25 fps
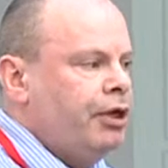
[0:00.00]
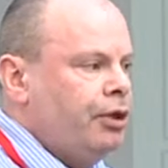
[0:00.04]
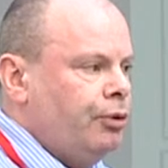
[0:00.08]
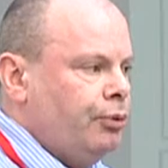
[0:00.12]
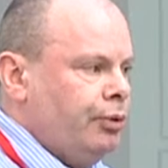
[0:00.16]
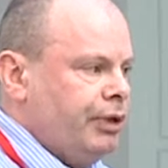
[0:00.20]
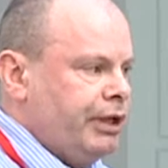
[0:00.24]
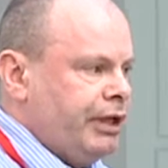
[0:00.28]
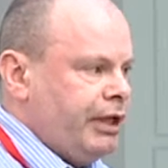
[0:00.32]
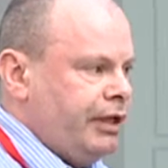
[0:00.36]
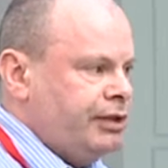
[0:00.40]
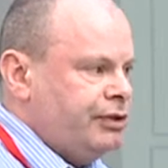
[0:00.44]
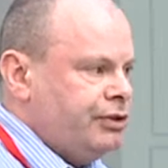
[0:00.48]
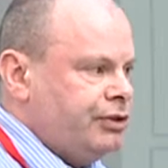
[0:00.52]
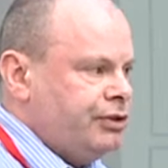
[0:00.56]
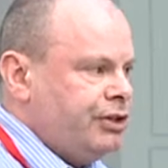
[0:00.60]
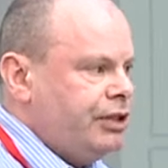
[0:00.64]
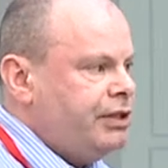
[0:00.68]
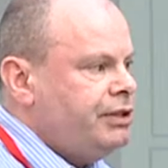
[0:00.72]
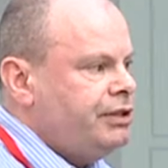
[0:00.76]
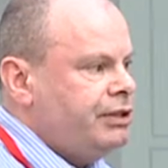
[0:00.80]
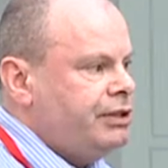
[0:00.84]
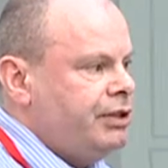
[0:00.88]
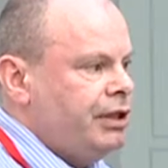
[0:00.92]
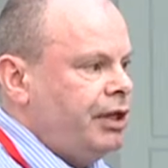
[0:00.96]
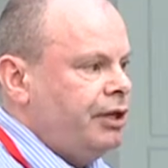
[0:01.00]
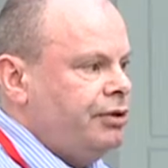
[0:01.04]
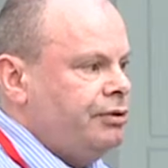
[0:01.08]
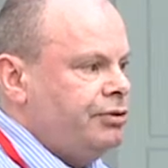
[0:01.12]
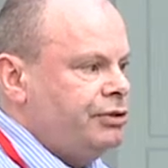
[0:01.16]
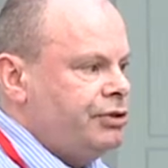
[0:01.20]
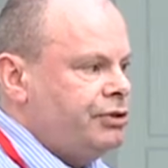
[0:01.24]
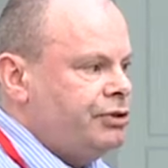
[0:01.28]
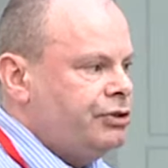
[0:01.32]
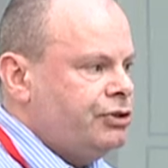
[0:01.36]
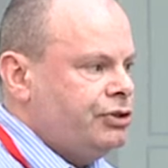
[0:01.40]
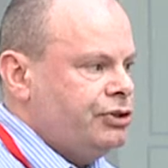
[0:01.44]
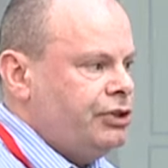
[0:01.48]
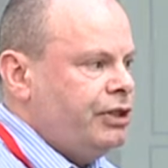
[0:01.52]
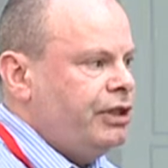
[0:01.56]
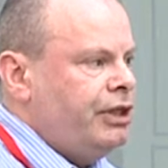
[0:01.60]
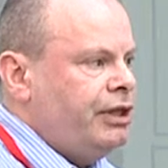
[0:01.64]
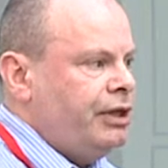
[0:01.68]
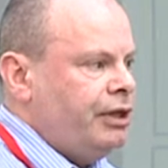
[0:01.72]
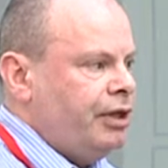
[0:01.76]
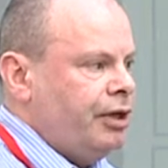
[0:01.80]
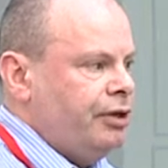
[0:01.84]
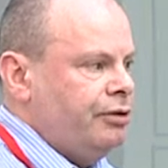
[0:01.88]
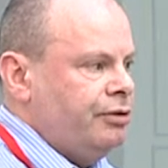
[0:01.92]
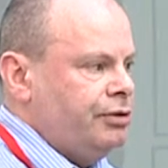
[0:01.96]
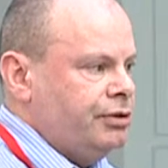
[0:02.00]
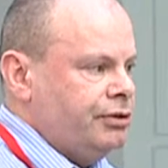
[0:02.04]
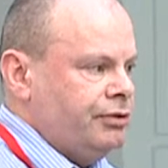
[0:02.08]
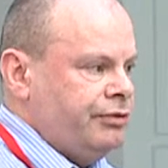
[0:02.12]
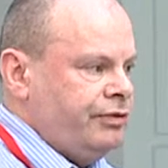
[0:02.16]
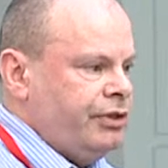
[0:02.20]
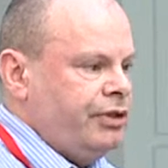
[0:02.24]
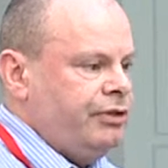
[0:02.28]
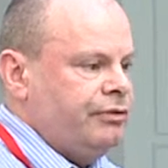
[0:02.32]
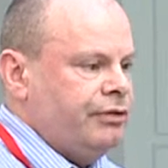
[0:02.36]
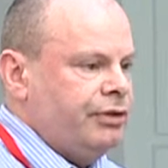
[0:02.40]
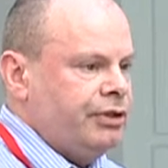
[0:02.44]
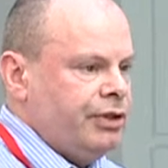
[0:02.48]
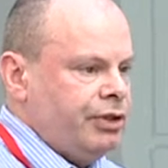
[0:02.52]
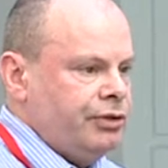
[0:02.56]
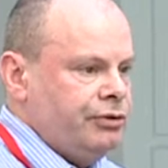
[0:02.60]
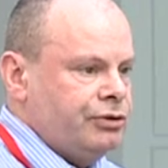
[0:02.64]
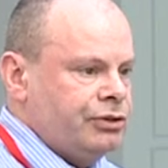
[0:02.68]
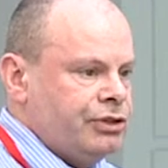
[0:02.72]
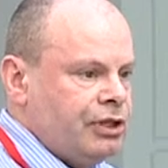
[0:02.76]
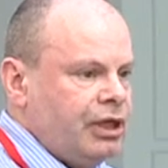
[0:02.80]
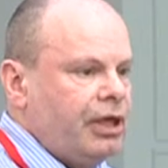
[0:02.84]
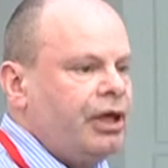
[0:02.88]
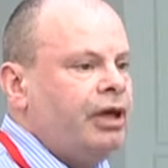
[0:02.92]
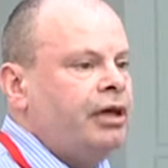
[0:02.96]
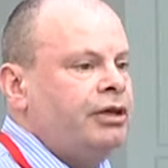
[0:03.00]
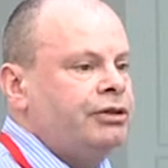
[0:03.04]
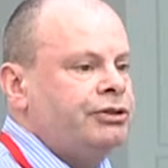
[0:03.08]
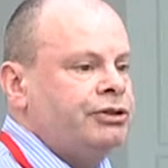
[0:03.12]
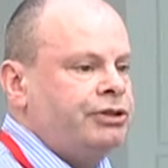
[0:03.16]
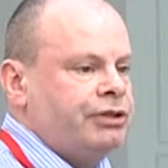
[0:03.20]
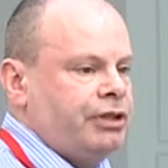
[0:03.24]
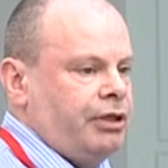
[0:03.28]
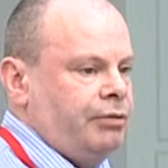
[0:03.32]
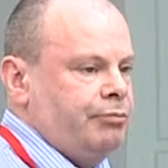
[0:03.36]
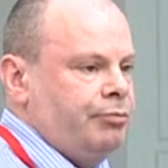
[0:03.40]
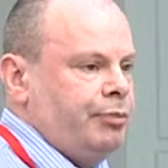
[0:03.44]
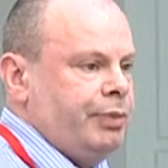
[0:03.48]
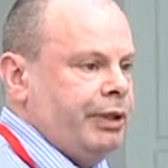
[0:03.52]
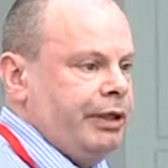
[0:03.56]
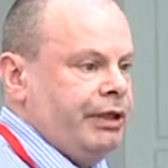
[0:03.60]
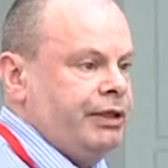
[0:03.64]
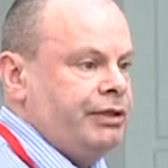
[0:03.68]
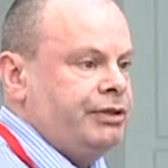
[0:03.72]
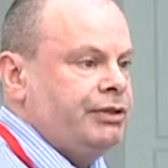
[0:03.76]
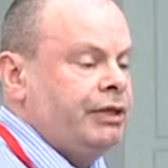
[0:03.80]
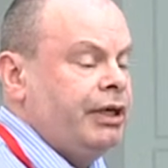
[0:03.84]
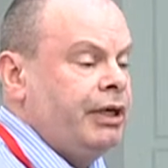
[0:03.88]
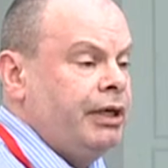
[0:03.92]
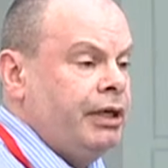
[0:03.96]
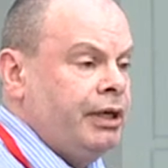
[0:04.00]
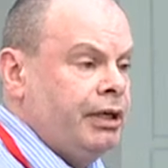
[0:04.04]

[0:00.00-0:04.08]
We get CTOs and CEOs of even those large companies